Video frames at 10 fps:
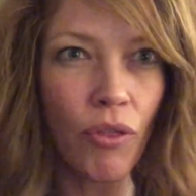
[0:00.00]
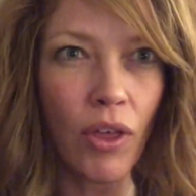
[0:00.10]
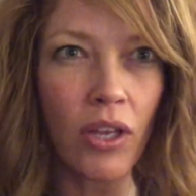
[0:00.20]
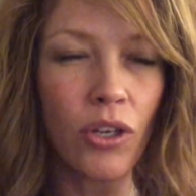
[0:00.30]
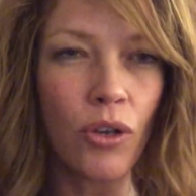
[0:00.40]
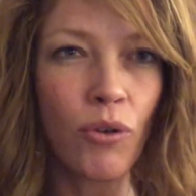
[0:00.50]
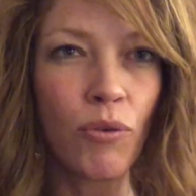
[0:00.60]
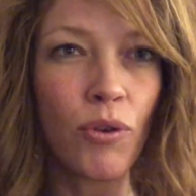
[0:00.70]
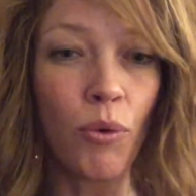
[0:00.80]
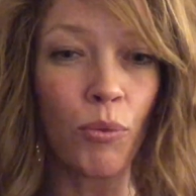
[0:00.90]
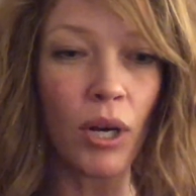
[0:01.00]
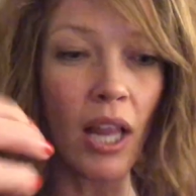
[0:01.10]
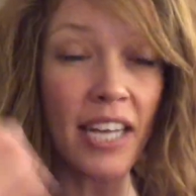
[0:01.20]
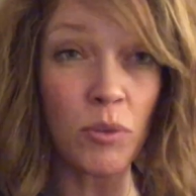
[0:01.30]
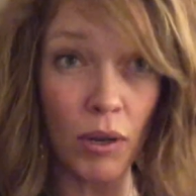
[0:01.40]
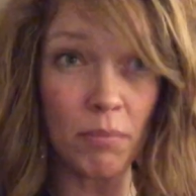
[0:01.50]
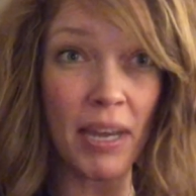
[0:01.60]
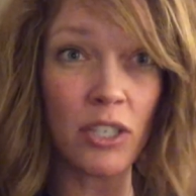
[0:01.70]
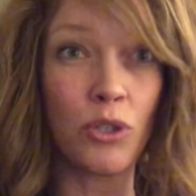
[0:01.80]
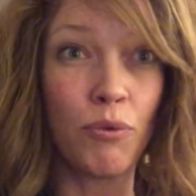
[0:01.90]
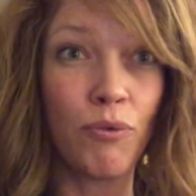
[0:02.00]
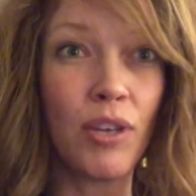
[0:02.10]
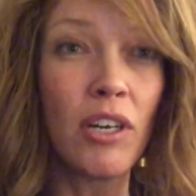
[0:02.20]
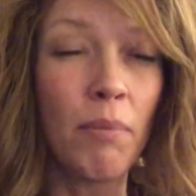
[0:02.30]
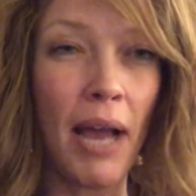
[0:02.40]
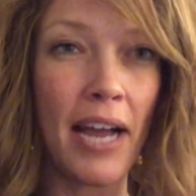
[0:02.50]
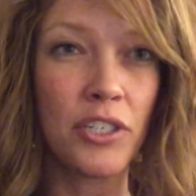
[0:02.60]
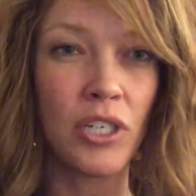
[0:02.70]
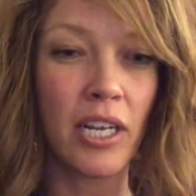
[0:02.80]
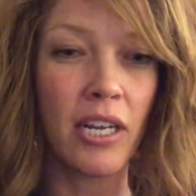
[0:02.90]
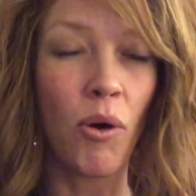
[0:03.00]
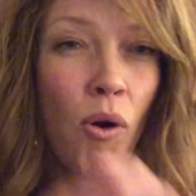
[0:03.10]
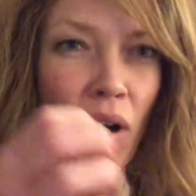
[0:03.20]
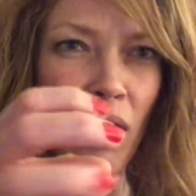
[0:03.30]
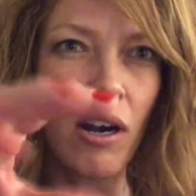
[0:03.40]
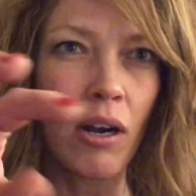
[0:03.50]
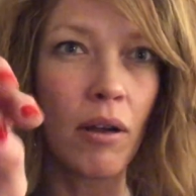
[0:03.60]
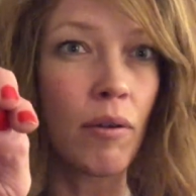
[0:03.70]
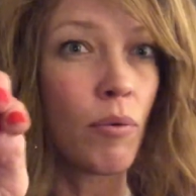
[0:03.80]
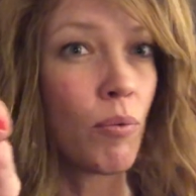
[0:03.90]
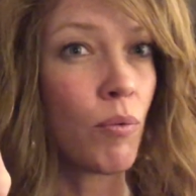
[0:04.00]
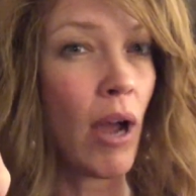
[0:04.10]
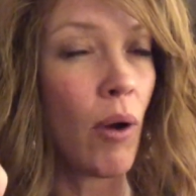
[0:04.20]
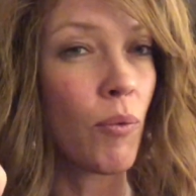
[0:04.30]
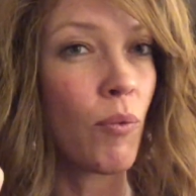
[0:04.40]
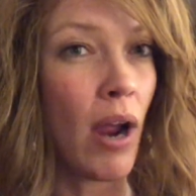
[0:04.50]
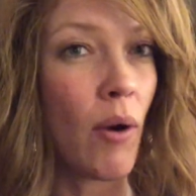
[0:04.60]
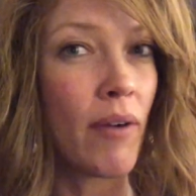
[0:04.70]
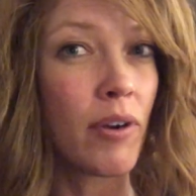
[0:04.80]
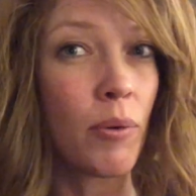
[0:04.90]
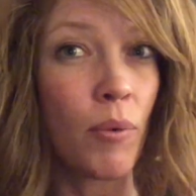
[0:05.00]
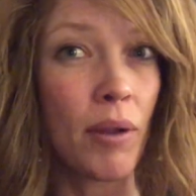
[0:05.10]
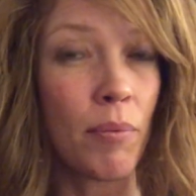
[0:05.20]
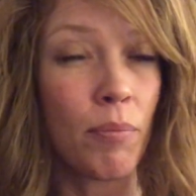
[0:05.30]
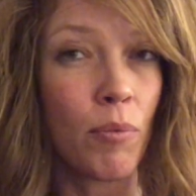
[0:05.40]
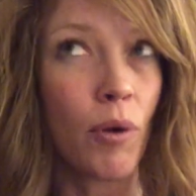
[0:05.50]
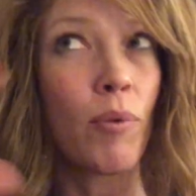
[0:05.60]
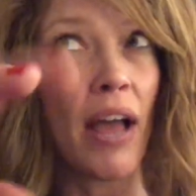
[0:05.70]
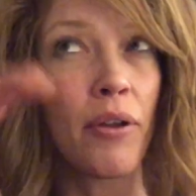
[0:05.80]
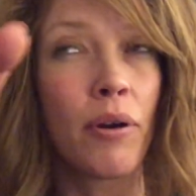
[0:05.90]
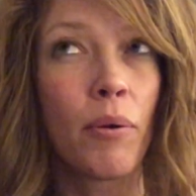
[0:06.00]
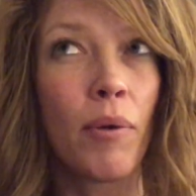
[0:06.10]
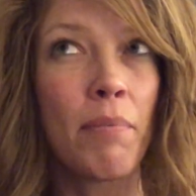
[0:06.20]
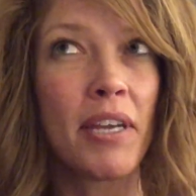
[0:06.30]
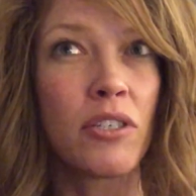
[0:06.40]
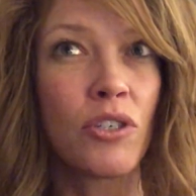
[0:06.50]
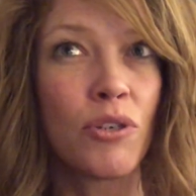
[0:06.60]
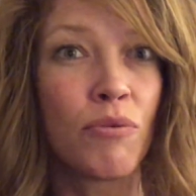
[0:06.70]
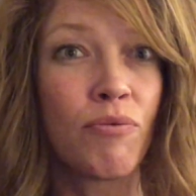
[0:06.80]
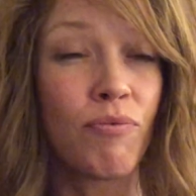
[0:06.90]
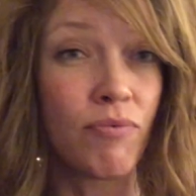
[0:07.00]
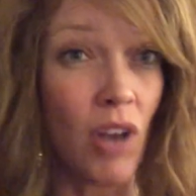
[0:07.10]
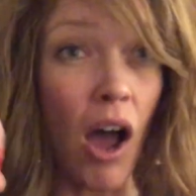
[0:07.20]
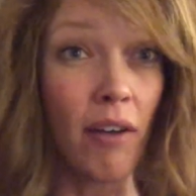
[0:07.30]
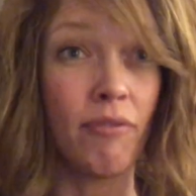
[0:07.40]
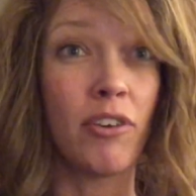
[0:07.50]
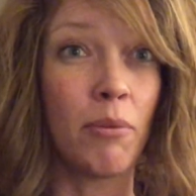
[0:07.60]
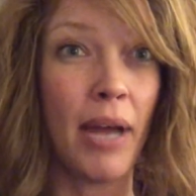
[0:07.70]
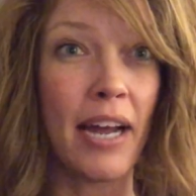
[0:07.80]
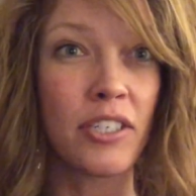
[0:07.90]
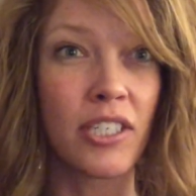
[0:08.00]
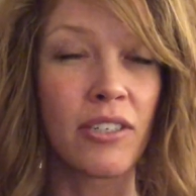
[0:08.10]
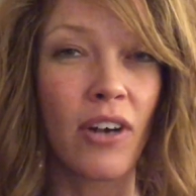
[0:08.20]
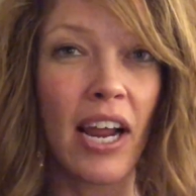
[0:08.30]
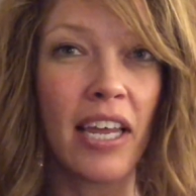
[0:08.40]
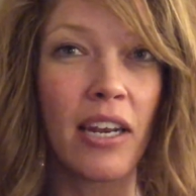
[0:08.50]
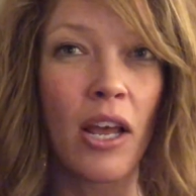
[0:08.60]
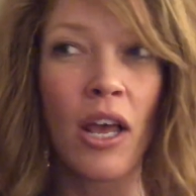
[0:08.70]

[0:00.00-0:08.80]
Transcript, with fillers: then you don't realize what makes you feel passionate or how however what or rather what makes you not feel passion, right?